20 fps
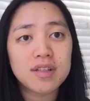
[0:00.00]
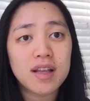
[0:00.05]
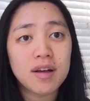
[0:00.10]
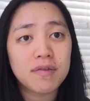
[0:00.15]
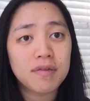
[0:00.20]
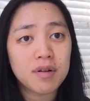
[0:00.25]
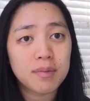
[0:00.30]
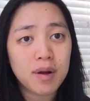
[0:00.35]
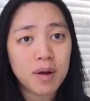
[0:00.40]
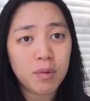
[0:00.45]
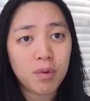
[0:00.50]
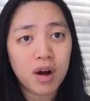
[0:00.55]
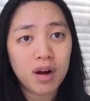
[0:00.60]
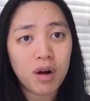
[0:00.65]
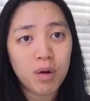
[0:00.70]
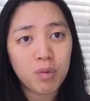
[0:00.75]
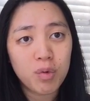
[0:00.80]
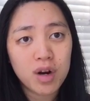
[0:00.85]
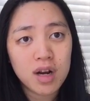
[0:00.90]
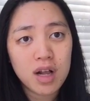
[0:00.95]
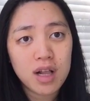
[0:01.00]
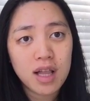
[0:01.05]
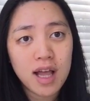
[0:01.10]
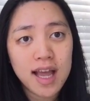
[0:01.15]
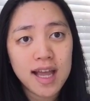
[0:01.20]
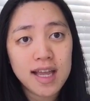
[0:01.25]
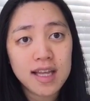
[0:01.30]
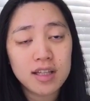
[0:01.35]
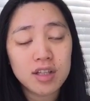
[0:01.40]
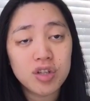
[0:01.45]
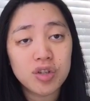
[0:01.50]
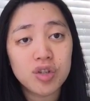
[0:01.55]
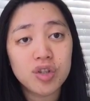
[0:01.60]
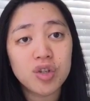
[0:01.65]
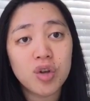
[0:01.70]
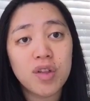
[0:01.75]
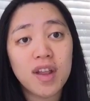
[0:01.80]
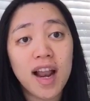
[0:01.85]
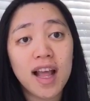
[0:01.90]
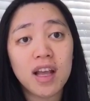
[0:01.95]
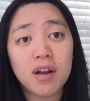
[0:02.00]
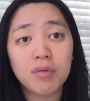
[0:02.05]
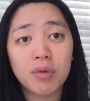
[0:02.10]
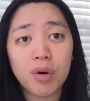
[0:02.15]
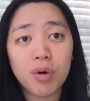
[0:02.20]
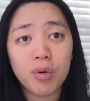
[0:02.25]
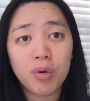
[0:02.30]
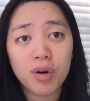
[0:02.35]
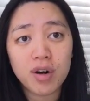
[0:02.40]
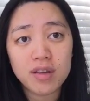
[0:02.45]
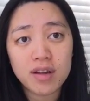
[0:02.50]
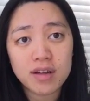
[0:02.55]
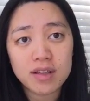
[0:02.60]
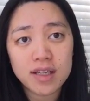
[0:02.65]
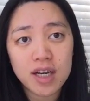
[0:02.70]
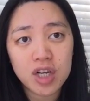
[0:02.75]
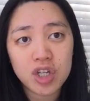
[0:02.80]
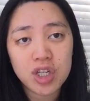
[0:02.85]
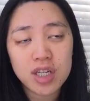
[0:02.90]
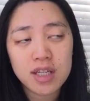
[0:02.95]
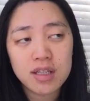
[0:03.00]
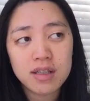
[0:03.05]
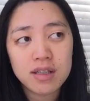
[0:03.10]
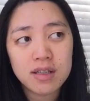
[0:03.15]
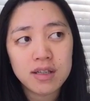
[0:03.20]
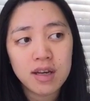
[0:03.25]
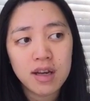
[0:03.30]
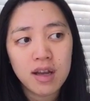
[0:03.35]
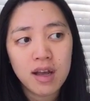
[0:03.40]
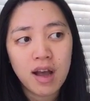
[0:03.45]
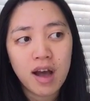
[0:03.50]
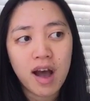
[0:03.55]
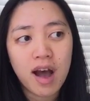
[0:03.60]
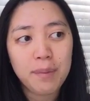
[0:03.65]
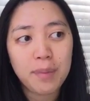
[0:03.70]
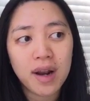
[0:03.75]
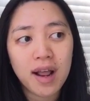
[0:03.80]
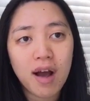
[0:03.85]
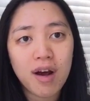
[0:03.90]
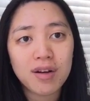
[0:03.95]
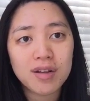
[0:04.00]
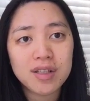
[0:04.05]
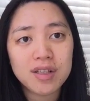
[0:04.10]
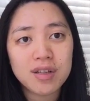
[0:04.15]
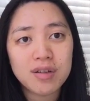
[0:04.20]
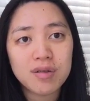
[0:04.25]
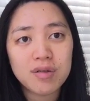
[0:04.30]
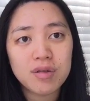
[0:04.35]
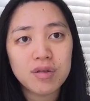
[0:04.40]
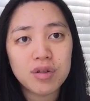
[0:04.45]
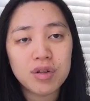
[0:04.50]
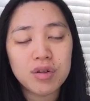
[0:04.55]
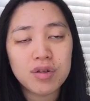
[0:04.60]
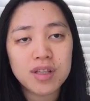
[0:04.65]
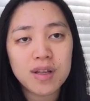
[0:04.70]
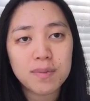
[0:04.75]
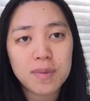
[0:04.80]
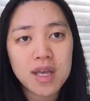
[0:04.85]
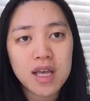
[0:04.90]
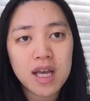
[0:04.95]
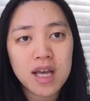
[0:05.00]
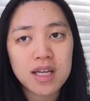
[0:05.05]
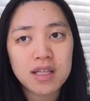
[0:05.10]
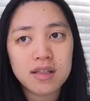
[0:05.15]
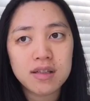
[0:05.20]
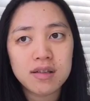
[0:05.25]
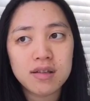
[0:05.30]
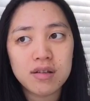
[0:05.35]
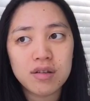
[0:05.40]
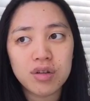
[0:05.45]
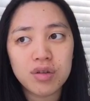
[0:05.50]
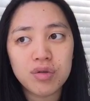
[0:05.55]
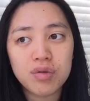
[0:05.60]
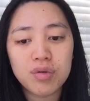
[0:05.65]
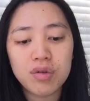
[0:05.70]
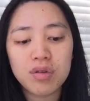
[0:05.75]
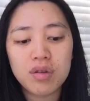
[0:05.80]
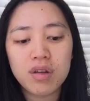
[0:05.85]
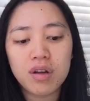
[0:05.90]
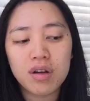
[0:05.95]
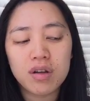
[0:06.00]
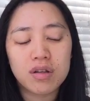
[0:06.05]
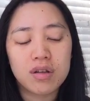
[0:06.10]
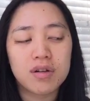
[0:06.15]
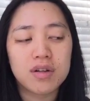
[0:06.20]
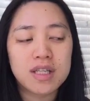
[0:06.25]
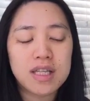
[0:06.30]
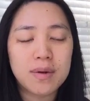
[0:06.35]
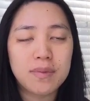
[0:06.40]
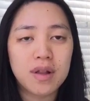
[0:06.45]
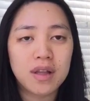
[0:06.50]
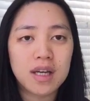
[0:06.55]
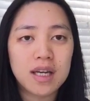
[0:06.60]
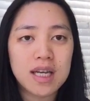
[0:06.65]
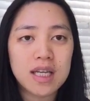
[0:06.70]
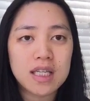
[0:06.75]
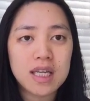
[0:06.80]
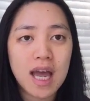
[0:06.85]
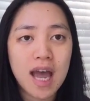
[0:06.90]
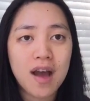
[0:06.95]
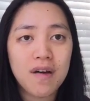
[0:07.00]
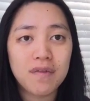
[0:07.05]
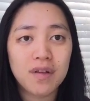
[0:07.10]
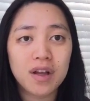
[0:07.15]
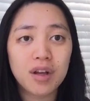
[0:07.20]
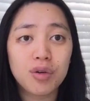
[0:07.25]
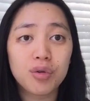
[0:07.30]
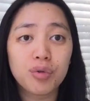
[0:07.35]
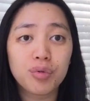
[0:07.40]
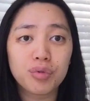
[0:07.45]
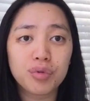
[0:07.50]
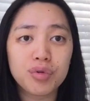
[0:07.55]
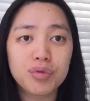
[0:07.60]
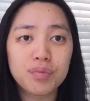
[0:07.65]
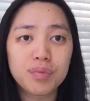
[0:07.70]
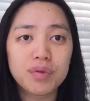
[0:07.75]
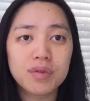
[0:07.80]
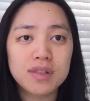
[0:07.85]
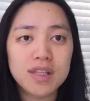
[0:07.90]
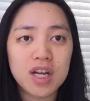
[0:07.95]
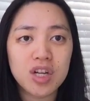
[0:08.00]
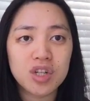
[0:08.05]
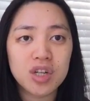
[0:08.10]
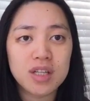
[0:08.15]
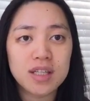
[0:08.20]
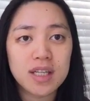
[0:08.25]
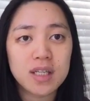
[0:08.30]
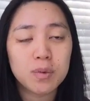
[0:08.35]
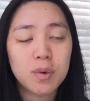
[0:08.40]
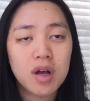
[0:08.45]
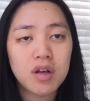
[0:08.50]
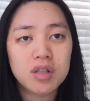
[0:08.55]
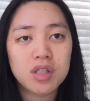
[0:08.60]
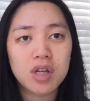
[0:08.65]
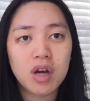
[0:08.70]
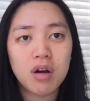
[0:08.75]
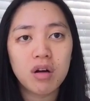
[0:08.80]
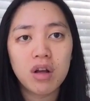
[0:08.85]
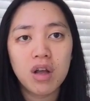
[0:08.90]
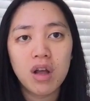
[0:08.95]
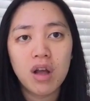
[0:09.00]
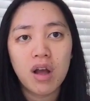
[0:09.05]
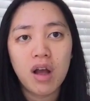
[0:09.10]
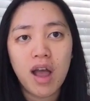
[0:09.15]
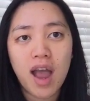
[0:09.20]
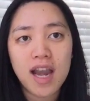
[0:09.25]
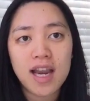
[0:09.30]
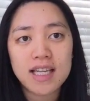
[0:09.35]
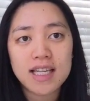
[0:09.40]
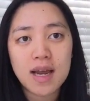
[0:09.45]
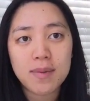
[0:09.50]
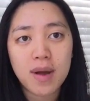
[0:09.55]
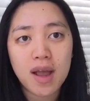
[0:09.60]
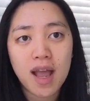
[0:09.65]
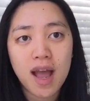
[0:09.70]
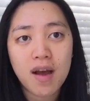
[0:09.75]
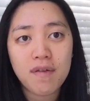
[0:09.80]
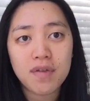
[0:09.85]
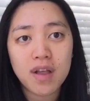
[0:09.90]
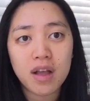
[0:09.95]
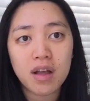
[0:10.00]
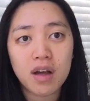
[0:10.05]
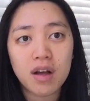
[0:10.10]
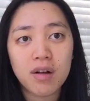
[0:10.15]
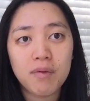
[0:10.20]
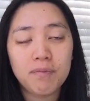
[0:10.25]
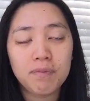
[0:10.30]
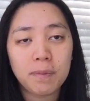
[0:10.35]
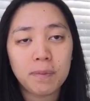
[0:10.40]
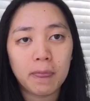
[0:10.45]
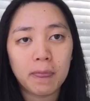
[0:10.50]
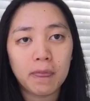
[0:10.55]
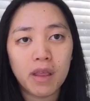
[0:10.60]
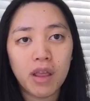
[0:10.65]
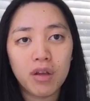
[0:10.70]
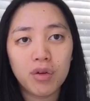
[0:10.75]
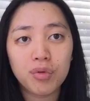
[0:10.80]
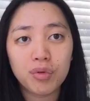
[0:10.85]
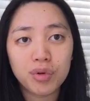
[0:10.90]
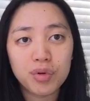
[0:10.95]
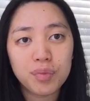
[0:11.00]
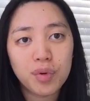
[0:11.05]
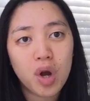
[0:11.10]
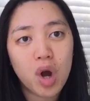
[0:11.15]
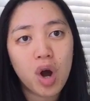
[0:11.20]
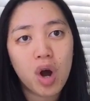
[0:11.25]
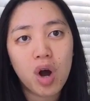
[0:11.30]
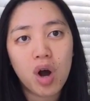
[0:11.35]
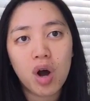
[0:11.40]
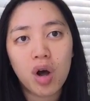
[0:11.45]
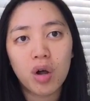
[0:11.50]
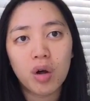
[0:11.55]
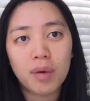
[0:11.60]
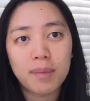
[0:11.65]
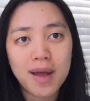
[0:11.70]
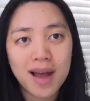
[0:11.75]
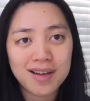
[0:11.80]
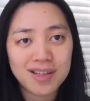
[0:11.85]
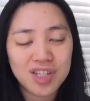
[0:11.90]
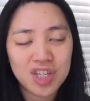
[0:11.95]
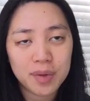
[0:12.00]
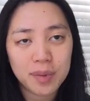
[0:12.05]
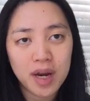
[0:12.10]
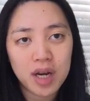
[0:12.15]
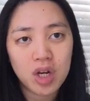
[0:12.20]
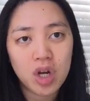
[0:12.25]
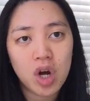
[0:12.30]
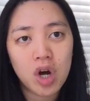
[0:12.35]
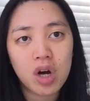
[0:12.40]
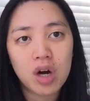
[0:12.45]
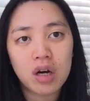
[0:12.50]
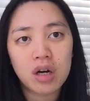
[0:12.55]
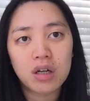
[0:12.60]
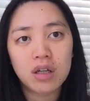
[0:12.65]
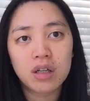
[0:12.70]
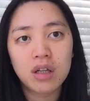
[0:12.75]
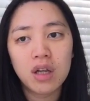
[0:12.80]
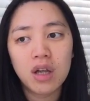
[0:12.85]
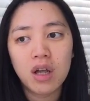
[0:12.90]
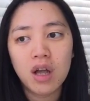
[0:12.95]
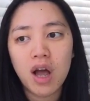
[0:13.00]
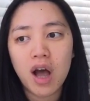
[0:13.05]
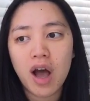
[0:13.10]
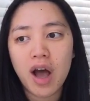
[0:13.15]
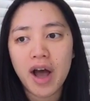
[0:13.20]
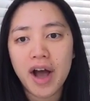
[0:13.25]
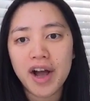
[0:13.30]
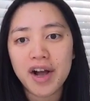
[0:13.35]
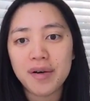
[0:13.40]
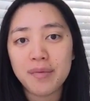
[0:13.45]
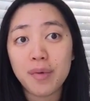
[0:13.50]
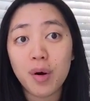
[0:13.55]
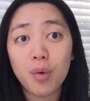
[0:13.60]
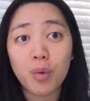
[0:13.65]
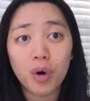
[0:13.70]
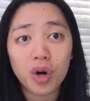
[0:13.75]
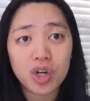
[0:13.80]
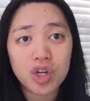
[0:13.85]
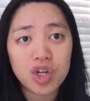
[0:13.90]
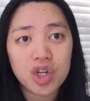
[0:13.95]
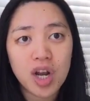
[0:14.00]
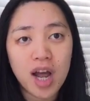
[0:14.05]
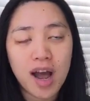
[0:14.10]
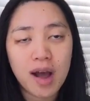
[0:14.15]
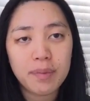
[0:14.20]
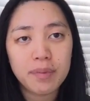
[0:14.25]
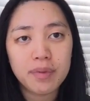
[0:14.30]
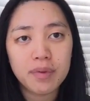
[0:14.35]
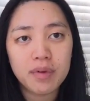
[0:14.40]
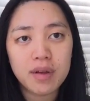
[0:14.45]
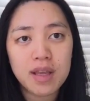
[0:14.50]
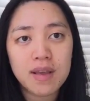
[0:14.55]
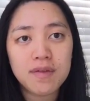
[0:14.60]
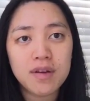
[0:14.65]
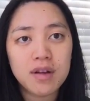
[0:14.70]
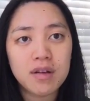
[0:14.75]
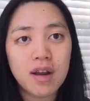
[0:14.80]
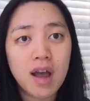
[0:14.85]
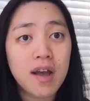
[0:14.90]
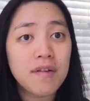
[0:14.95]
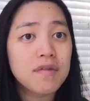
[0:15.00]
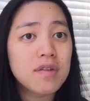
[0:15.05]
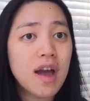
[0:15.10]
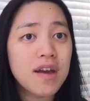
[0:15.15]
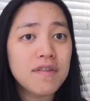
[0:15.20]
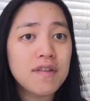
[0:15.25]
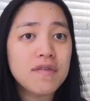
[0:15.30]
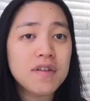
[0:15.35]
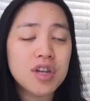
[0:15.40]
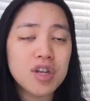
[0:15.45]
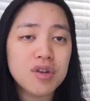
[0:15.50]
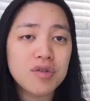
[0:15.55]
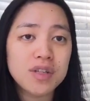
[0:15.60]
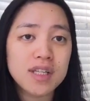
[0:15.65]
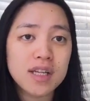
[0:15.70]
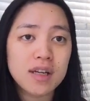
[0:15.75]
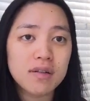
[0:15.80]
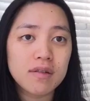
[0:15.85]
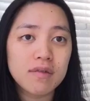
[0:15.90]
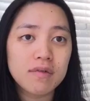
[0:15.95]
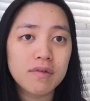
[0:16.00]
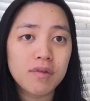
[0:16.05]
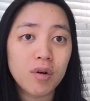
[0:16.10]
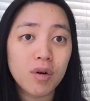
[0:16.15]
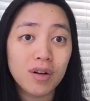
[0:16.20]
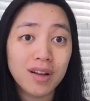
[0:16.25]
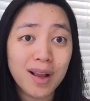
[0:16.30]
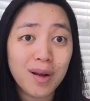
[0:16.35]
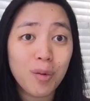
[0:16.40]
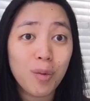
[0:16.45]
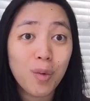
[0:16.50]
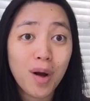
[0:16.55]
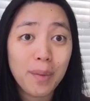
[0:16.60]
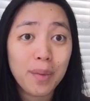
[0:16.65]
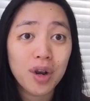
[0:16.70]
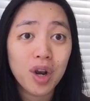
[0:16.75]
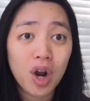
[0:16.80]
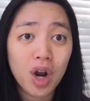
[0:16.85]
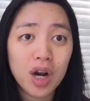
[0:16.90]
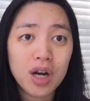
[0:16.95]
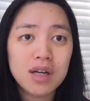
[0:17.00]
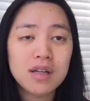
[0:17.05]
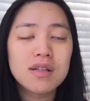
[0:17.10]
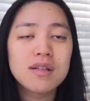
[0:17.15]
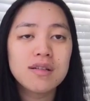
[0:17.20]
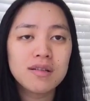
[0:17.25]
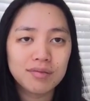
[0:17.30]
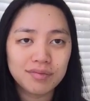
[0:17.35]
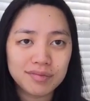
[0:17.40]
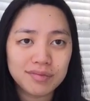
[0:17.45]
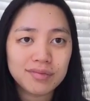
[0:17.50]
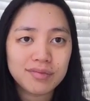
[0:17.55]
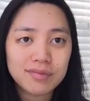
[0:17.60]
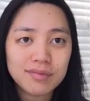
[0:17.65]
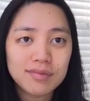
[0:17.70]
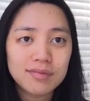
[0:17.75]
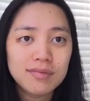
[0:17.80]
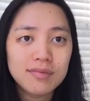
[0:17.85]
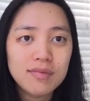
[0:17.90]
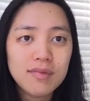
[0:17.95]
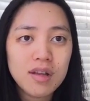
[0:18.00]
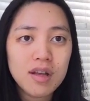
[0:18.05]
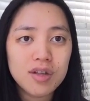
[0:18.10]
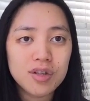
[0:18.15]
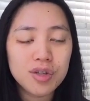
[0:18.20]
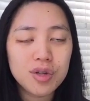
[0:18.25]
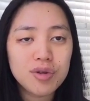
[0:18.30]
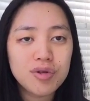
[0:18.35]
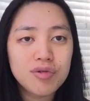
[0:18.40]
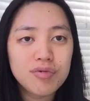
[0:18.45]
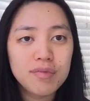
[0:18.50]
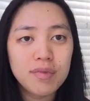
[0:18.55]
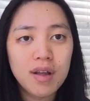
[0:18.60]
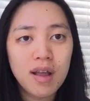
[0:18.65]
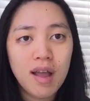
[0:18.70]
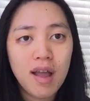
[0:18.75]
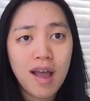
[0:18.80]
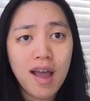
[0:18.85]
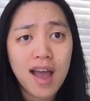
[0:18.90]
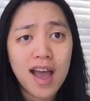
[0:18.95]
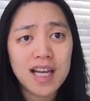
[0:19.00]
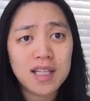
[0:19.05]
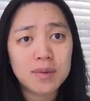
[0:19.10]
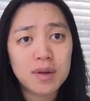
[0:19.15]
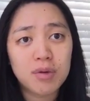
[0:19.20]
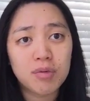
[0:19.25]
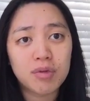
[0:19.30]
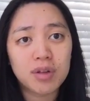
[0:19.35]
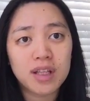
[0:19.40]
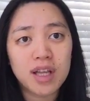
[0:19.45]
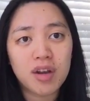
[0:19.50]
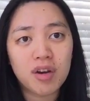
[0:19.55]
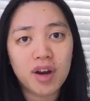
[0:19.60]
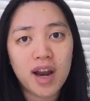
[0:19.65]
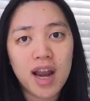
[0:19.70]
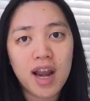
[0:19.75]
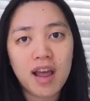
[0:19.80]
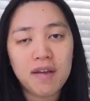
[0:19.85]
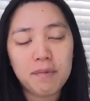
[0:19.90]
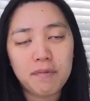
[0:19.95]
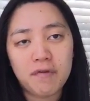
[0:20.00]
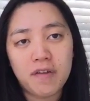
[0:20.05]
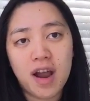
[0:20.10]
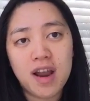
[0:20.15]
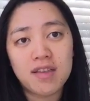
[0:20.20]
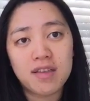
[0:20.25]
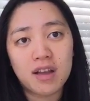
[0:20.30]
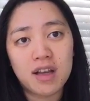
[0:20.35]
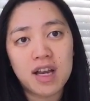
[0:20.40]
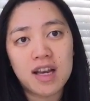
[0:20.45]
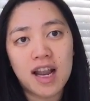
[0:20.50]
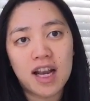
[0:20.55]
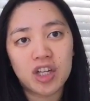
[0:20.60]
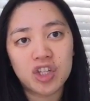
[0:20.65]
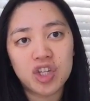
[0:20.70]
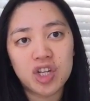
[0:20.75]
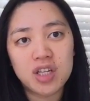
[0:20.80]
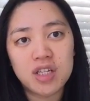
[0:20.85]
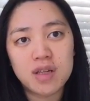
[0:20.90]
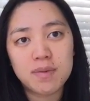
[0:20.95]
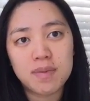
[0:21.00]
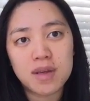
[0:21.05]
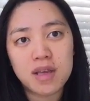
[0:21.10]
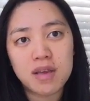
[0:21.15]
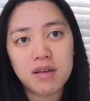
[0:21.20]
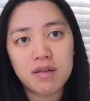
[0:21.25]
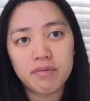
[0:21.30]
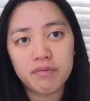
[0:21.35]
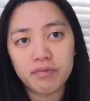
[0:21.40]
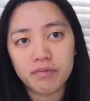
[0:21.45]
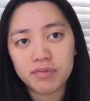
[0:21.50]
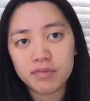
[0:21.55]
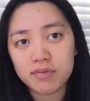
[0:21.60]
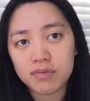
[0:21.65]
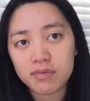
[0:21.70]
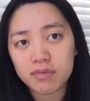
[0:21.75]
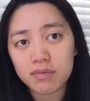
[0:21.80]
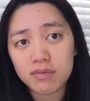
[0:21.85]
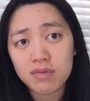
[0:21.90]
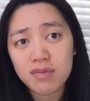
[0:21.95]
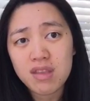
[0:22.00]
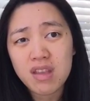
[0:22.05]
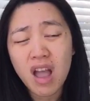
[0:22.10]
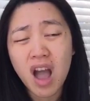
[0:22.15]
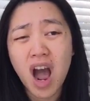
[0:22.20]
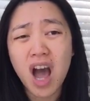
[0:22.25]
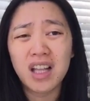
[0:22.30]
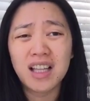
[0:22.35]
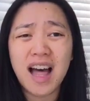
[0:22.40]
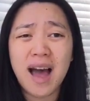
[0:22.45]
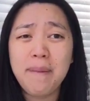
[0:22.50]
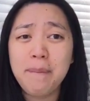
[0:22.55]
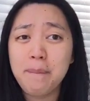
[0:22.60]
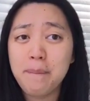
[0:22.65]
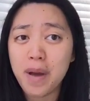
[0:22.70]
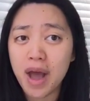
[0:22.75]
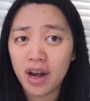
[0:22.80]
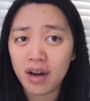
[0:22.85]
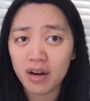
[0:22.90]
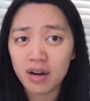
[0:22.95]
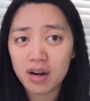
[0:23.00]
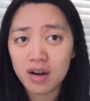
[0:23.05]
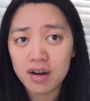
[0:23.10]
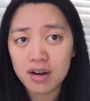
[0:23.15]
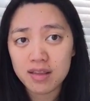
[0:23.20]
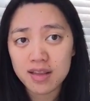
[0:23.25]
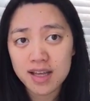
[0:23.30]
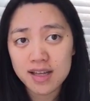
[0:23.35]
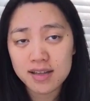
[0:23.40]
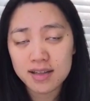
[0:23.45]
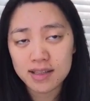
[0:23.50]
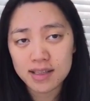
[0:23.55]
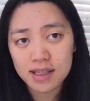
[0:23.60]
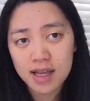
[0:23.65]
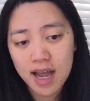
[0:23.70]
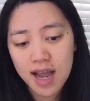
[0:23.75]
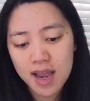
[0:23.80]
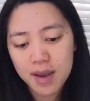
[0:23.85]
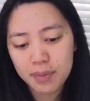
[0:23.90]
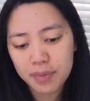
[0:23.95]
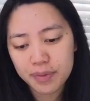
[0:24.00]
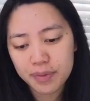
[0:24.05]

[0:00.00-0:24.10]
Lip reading: that for my one-on-one clients so that I can record their sessions. But I also use it because there's the ability to have like group sessions as well. So anytime I have like a group call, a mastermind call, a workshop, I've even used it for like webinars. Zoom has been really great. I find the connection to be a lot better than Skype,